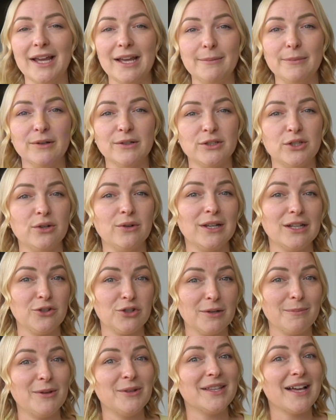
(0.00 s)
able to
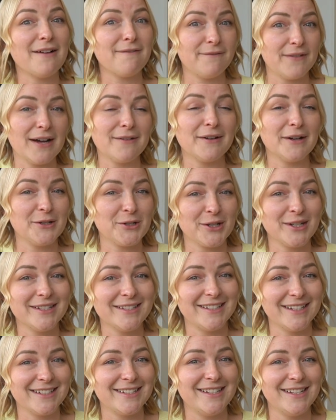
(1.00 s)
contribute that
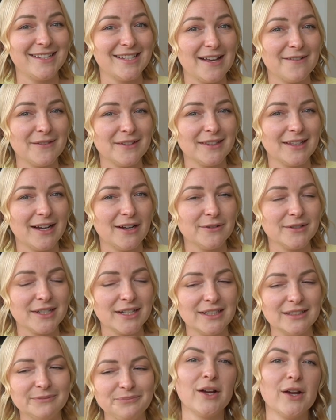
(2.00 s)

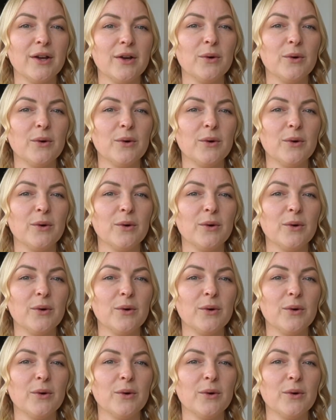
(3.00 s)
$567,000.